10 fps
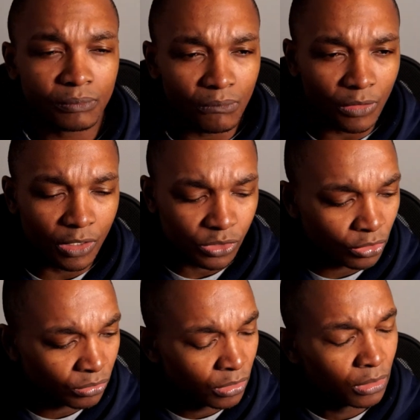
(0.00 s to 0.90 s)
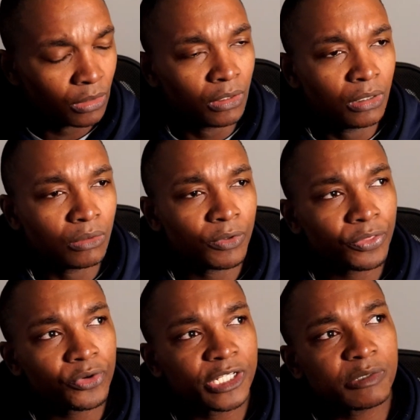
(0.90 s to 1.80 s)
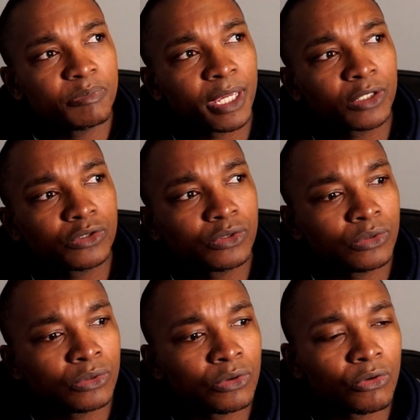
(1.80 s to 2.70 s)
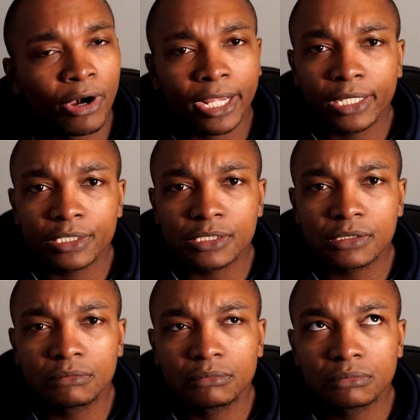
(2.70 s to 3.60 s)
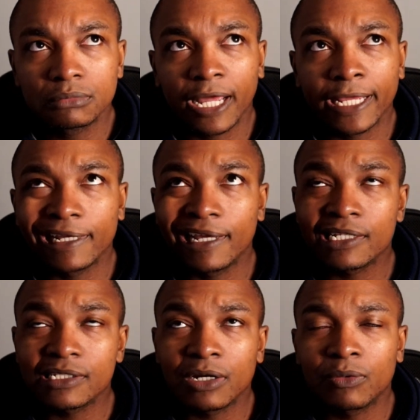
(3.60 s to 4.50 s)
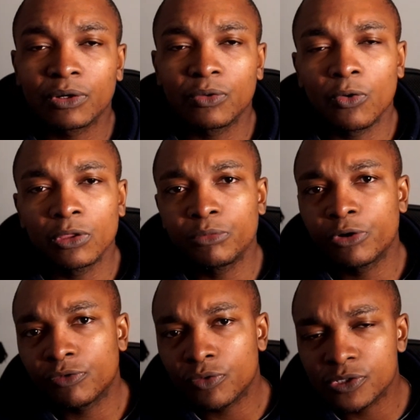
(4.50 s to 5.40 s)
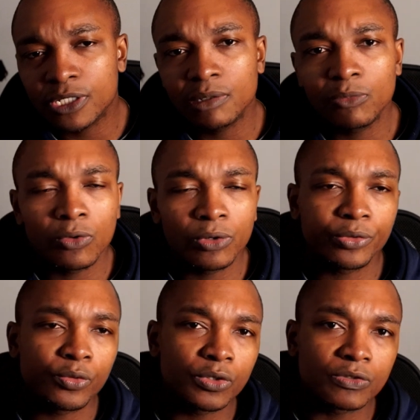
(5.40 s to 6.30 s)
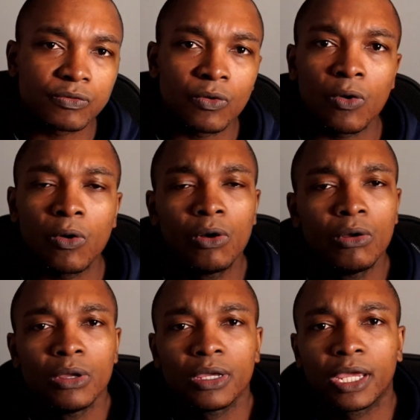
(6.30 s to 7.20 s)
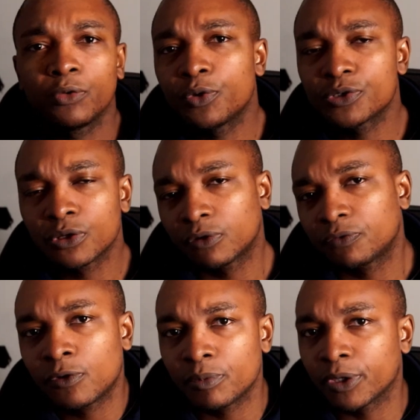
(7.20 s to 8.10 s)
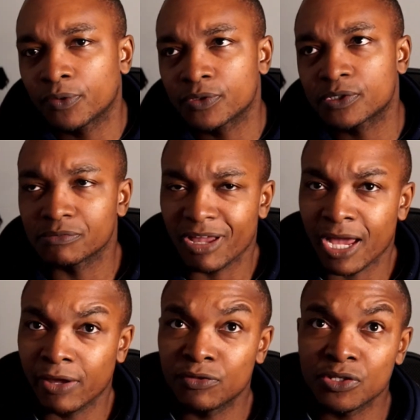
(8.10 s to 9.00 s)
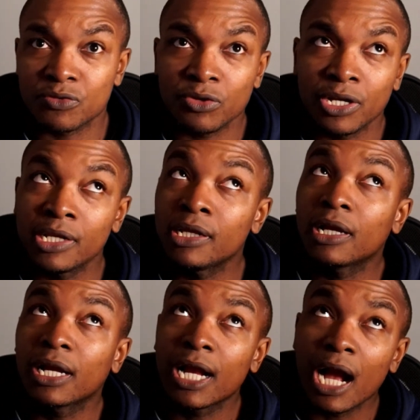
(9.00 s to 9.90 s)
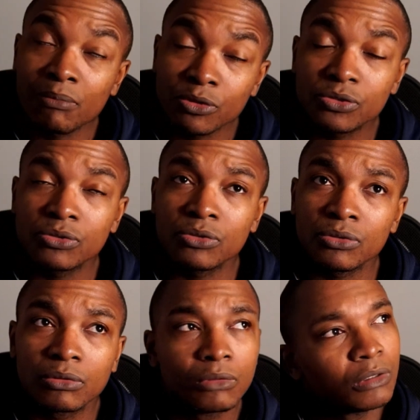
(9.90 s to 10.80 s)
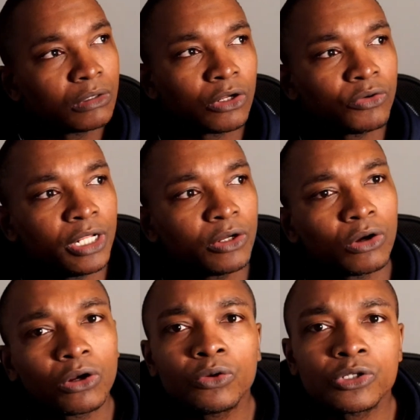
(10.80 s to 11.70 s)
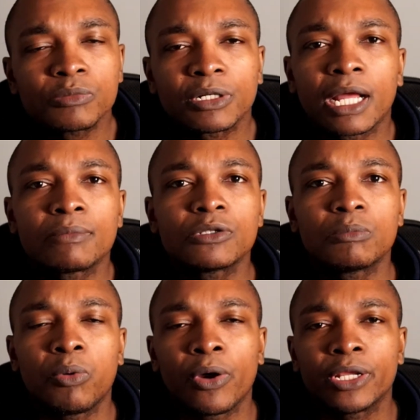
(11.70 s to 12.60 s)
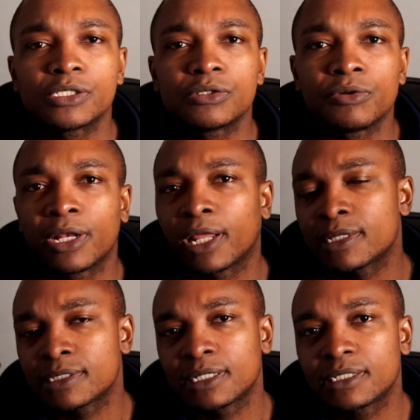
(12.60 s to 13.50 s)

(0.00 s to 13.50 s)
So with respect to Racket, I guess I don't want to call them reviews anymore and who it's for and who it's not for, because I've just really come to, not really a conclusion, but come to a point to realize that